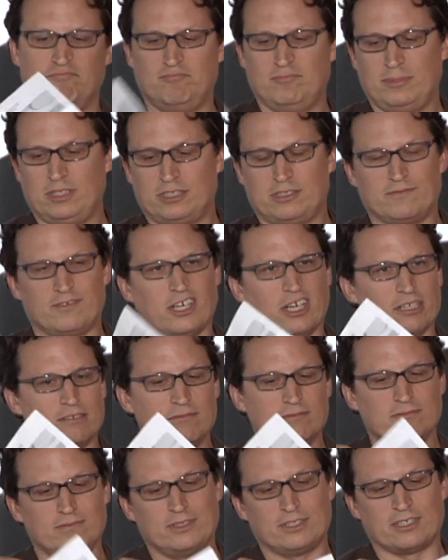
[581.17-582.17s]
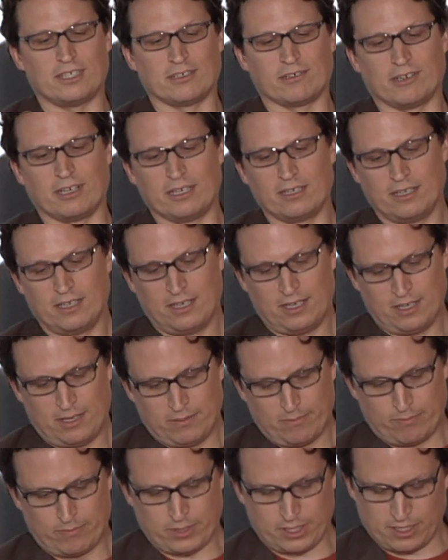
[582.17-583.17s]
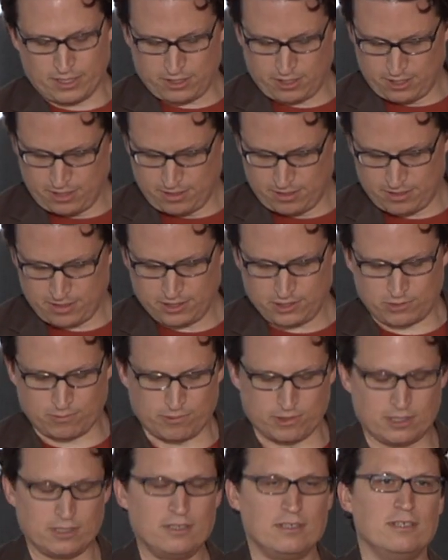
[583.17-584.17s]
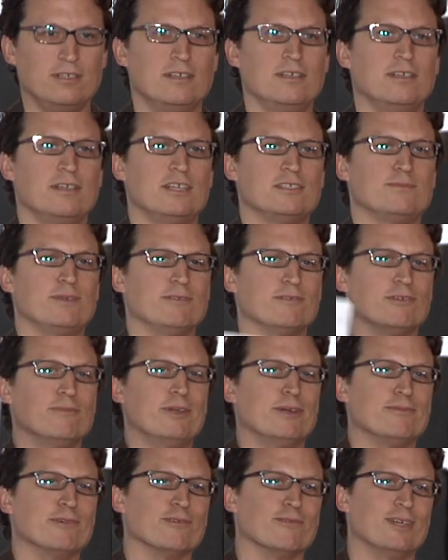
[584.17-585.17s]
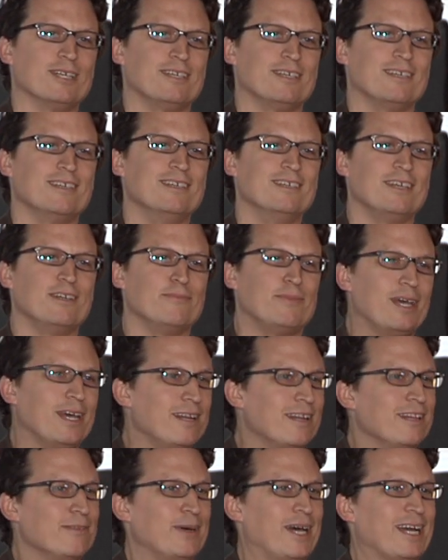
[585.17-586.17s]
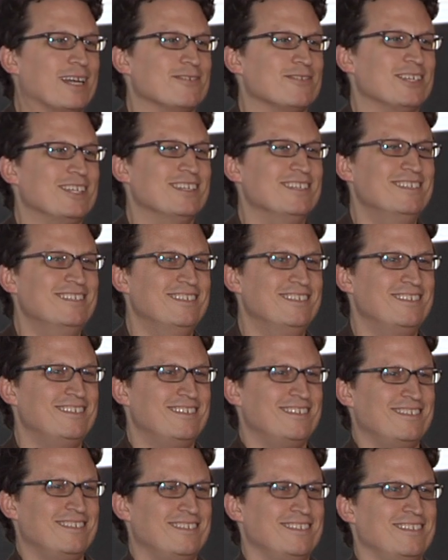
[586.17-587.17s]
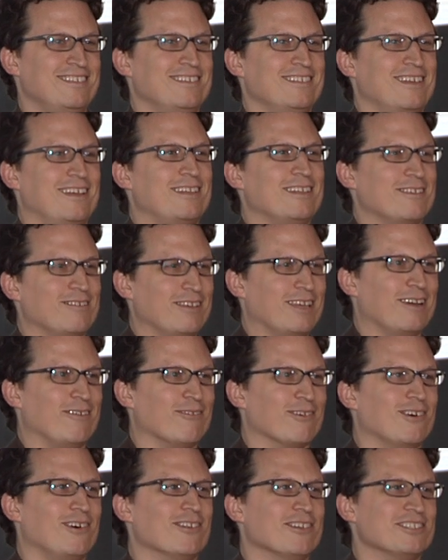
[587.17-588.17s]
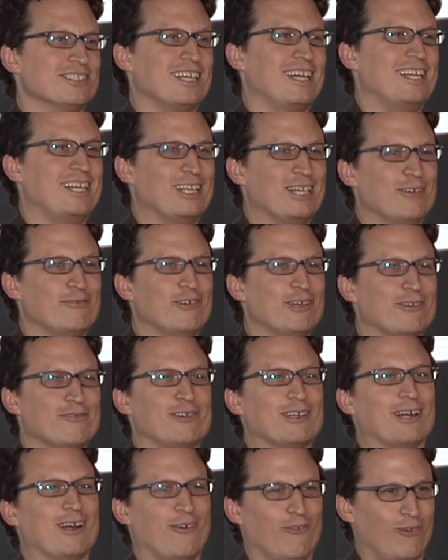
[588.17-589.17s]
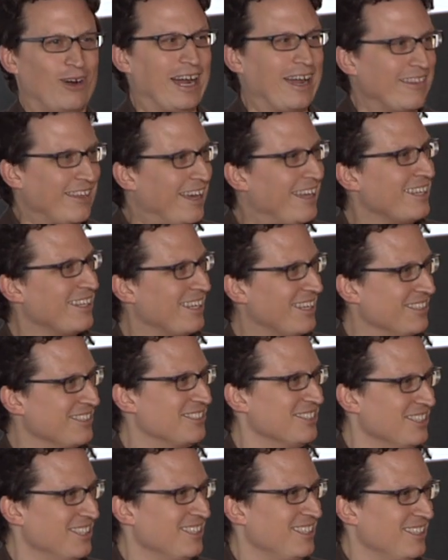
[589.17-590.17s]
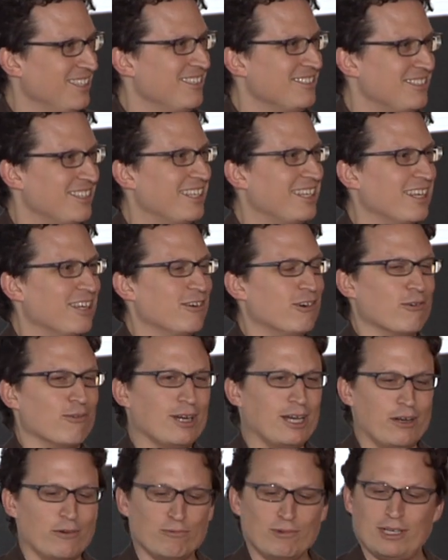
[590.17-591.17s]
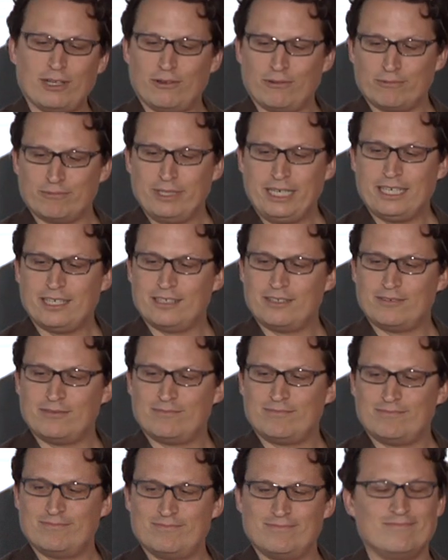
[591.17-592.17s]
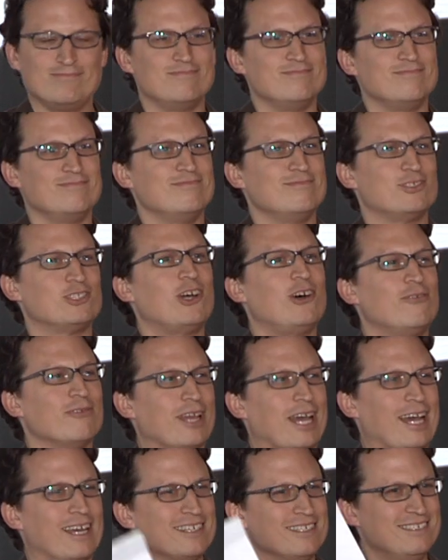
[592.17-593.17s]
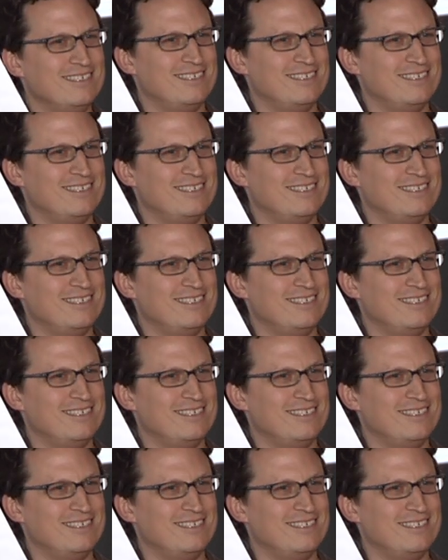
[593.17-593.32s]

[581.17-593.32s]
It's fine, it's not great. But this one has my room number written in pen on the back of it. I think, yeah, we're all designy enough, we can figure out why that is. So they can go around. Well, we can solve that.